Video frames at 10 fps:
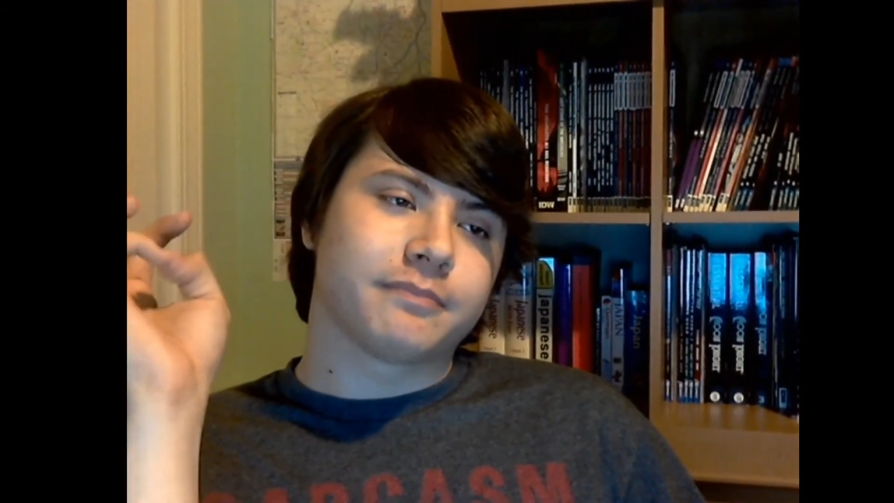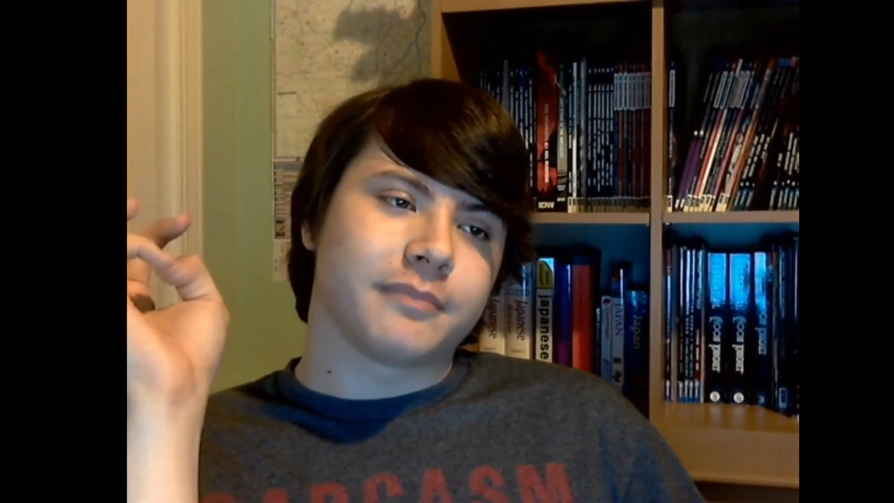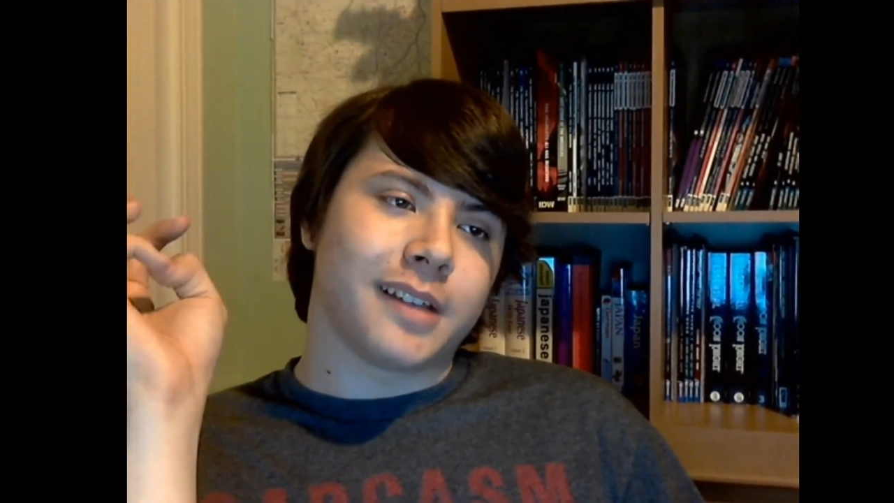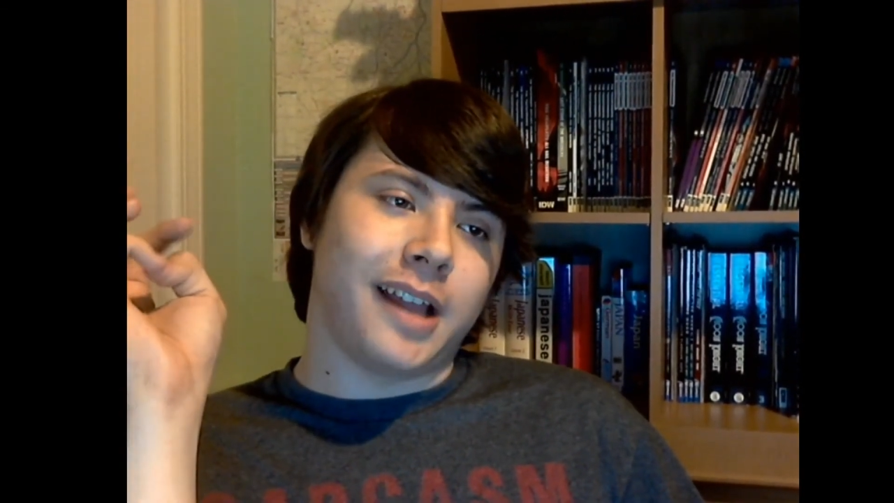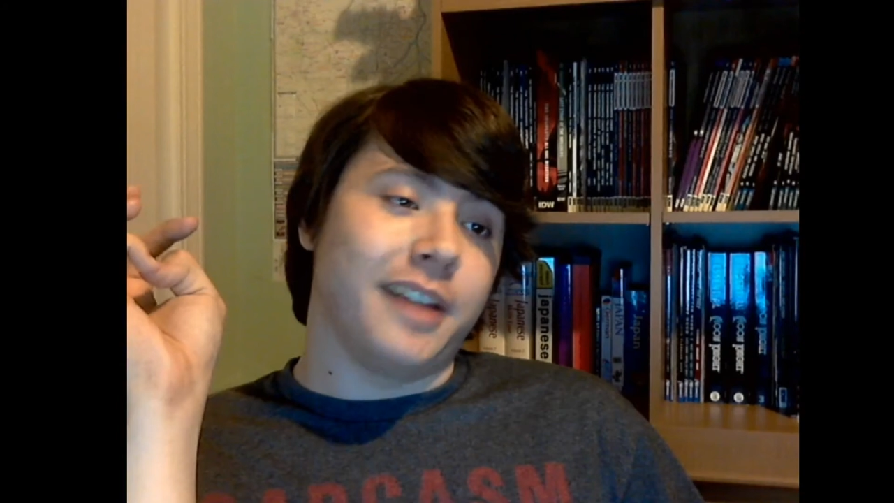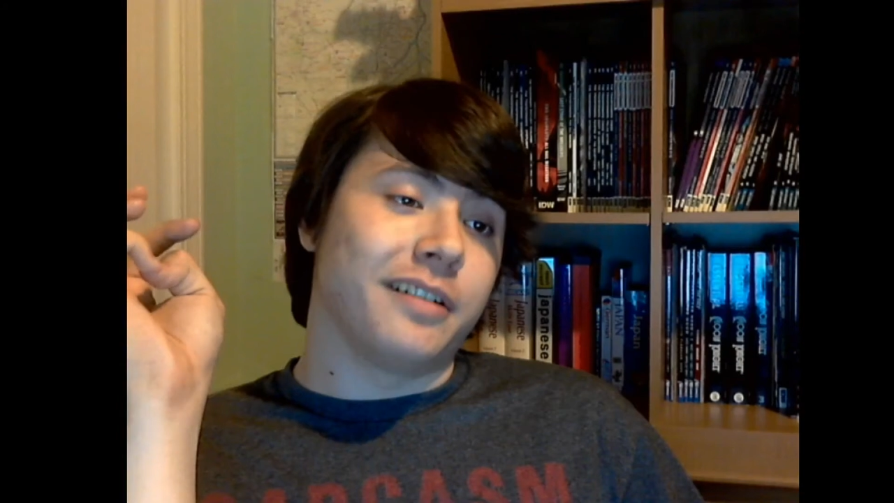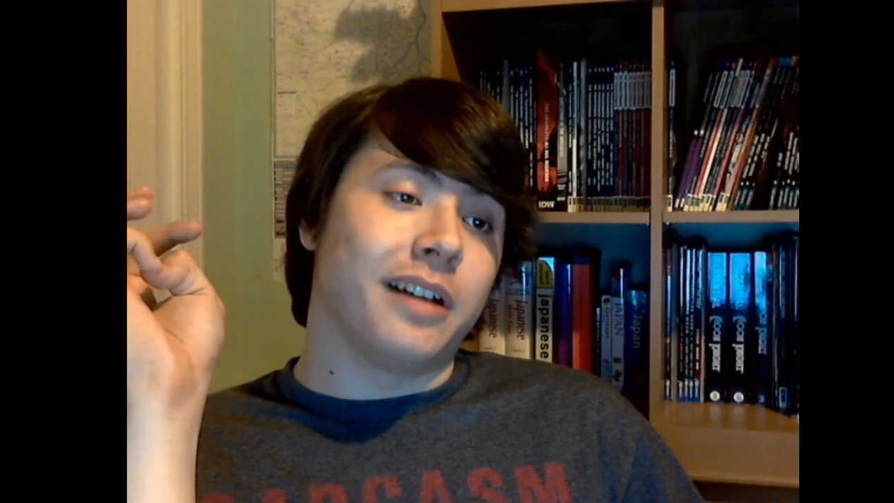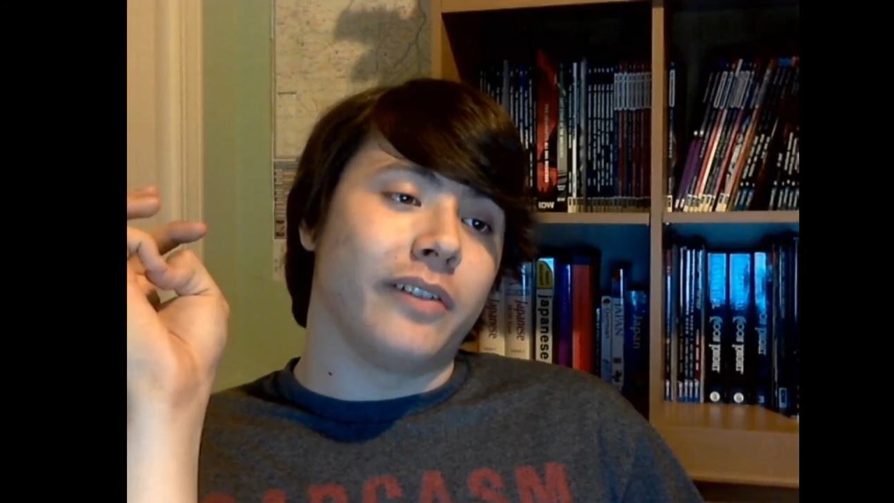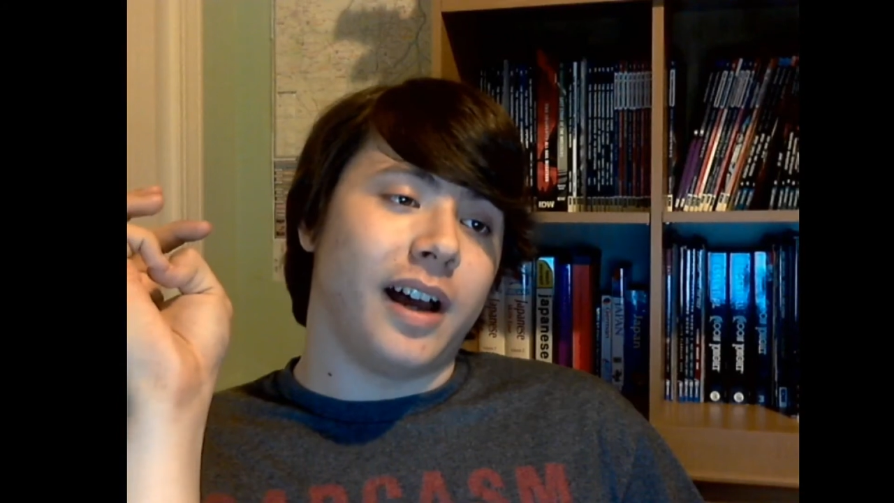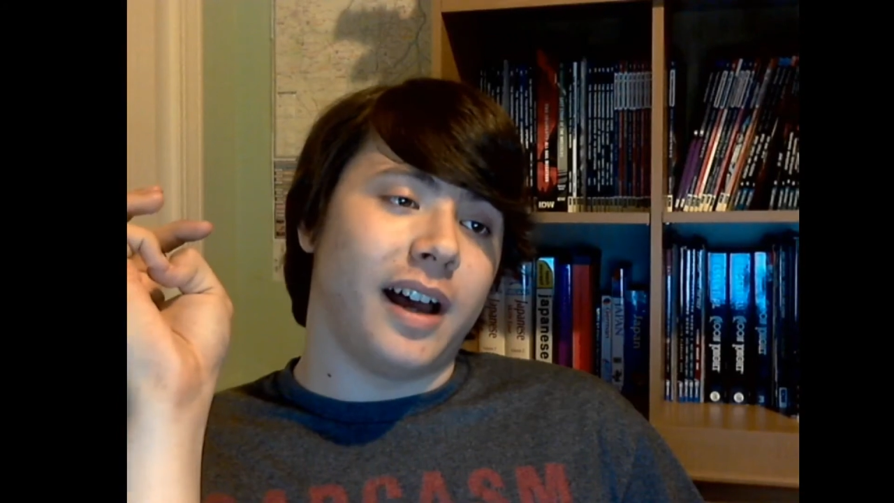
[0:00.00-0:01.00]
I don't
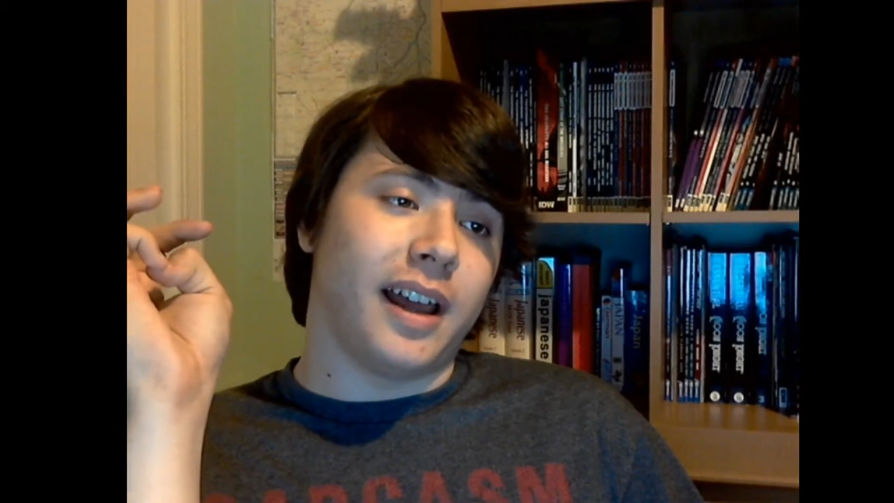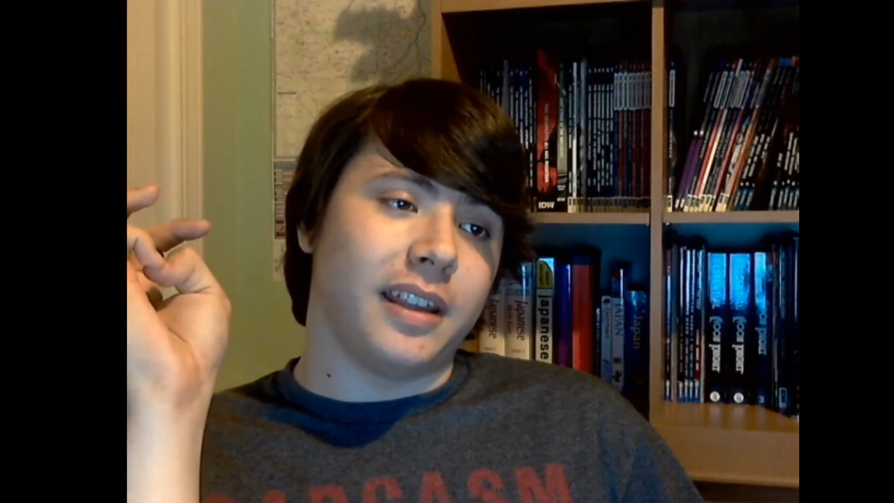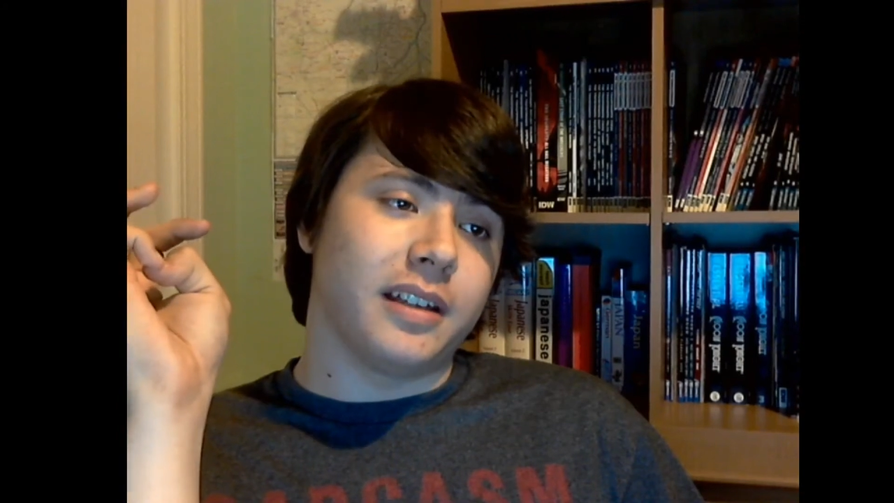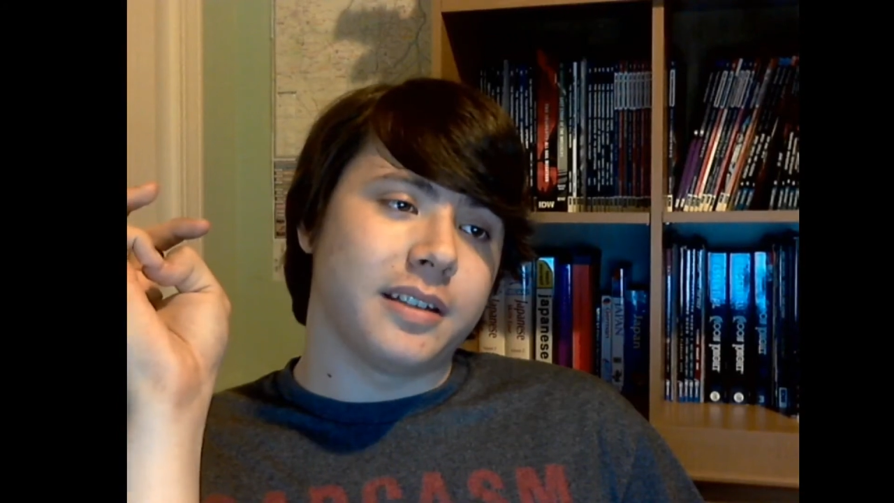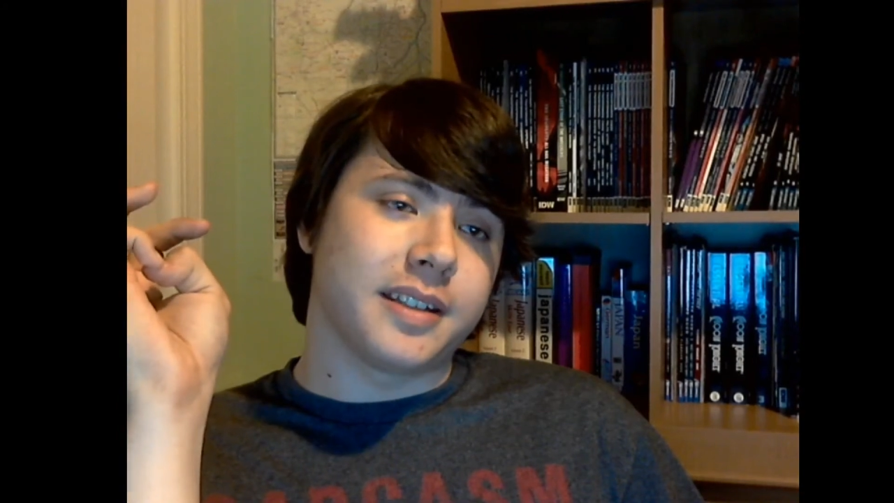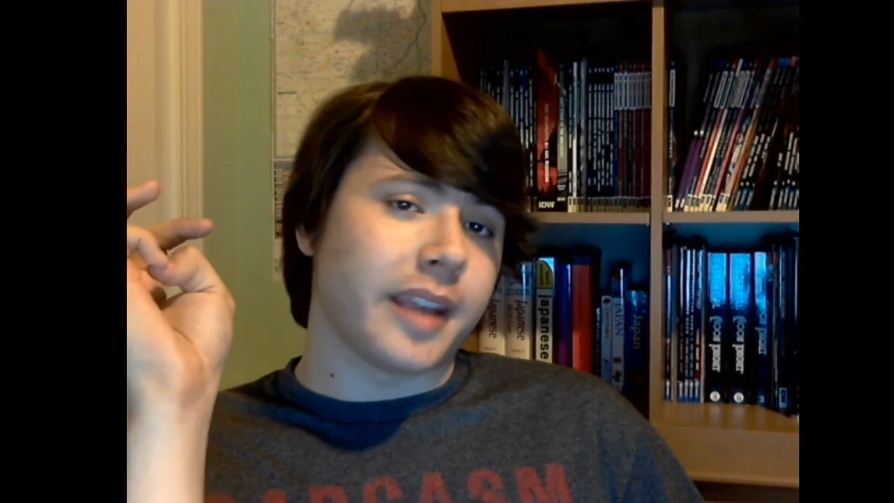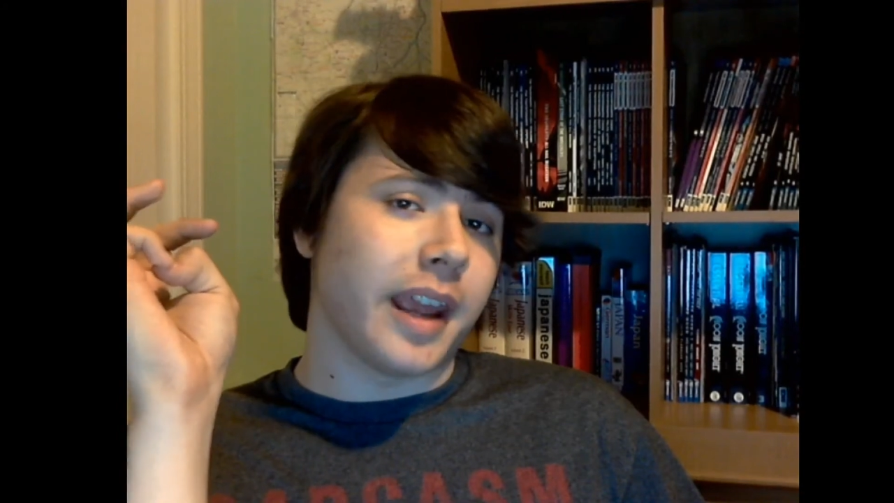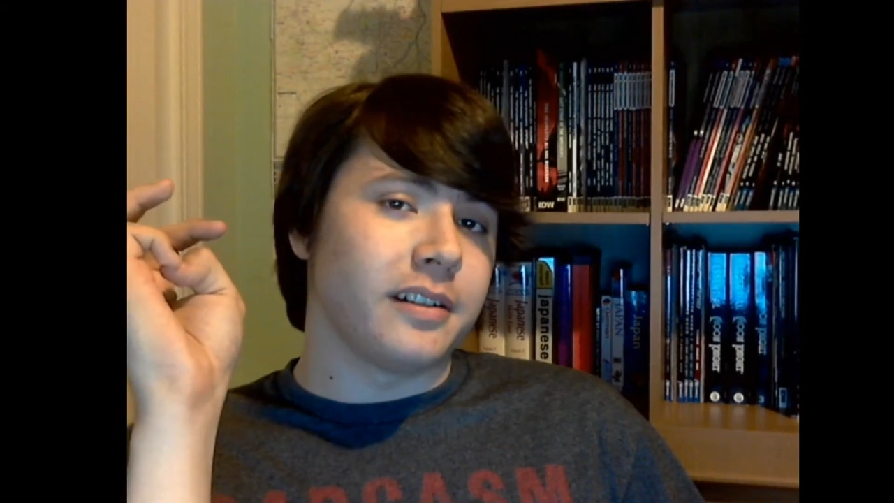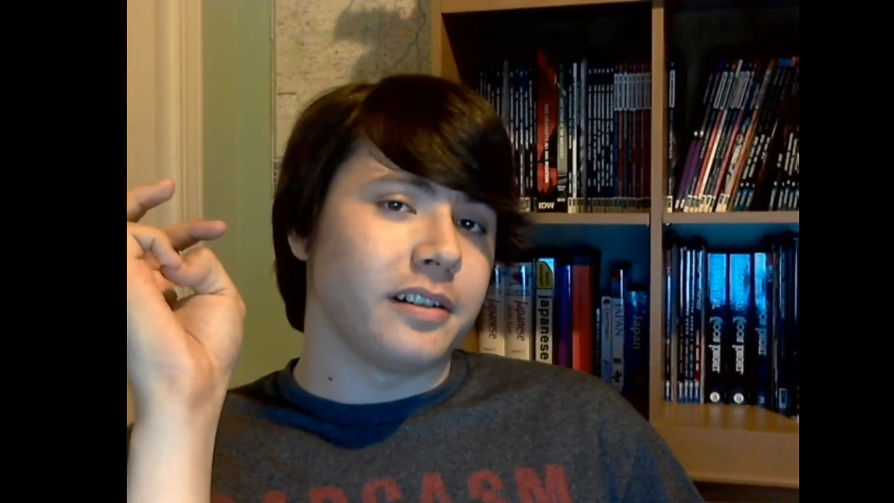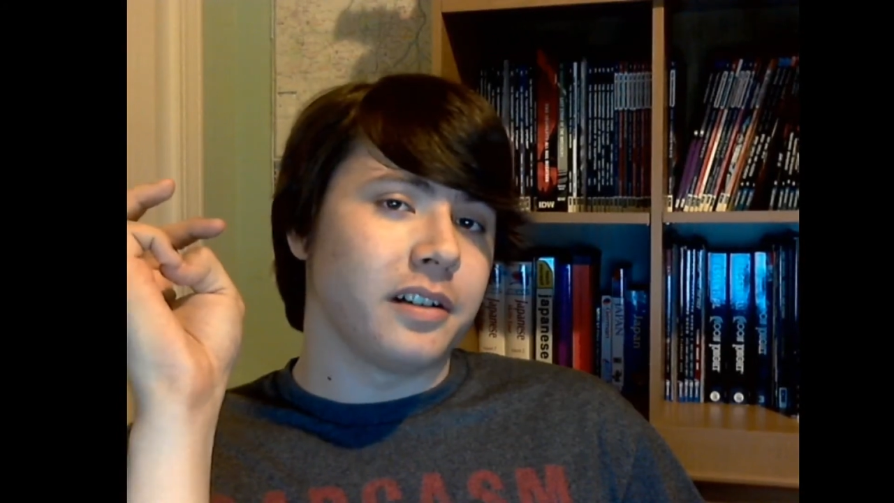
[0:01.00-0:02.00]
have high
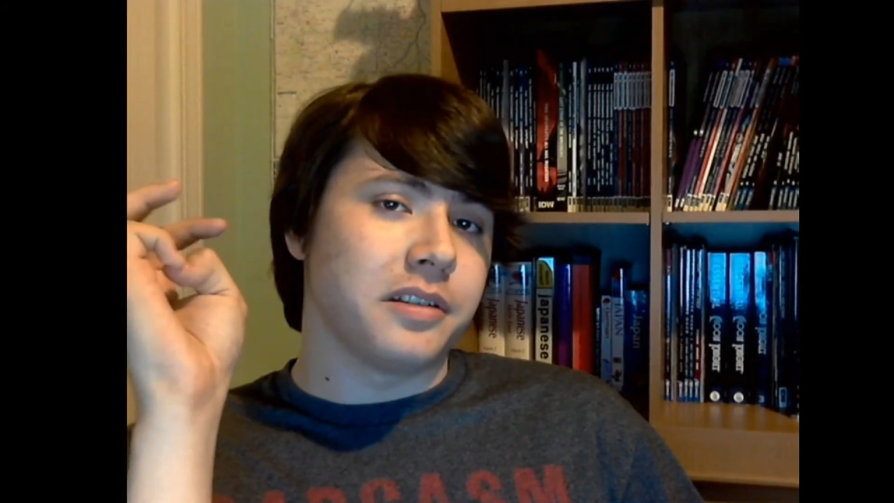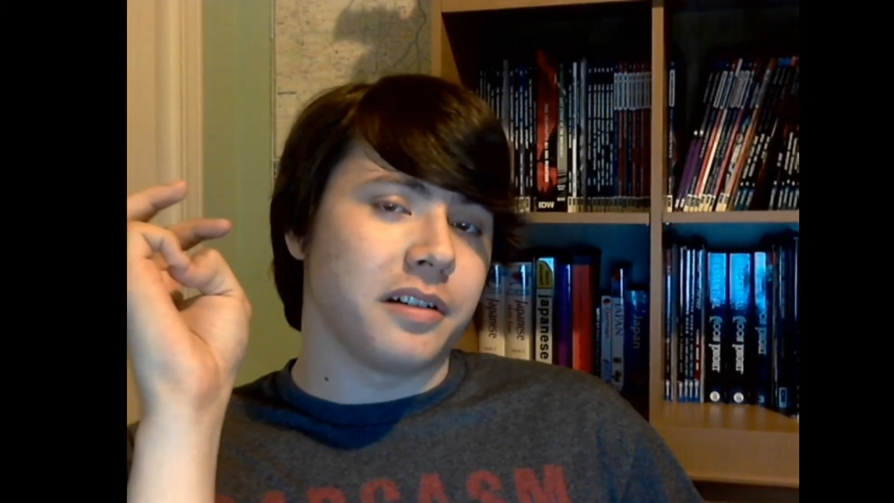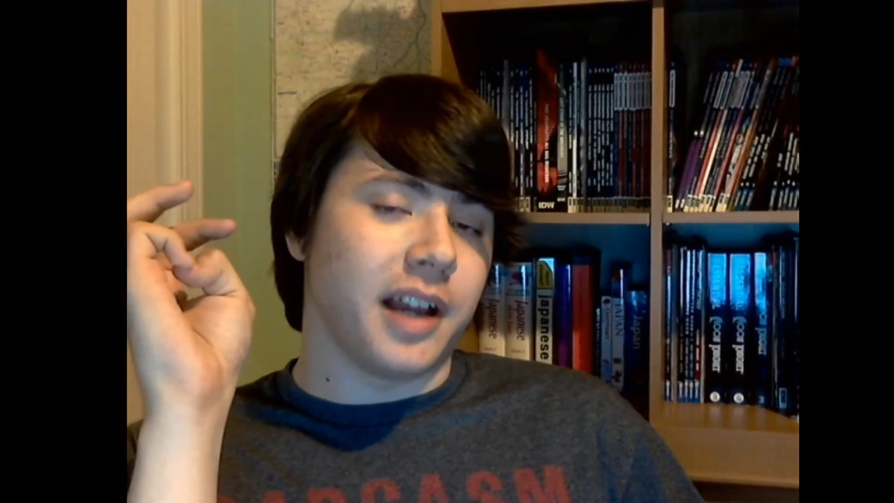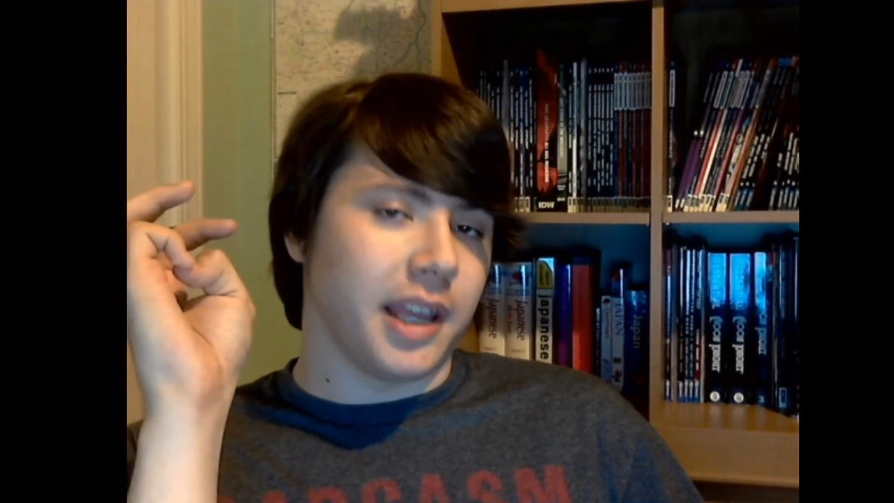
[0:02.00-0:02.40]
standards or high